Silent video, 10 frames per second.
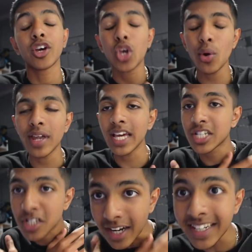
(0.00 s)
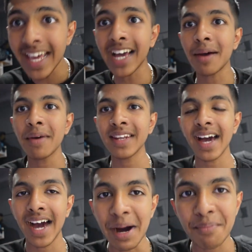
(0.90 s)
Q&A Sunday, I can make that
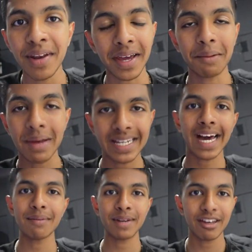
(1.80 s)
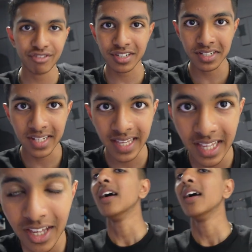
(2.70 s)
happen. I can make that happen every Sunday.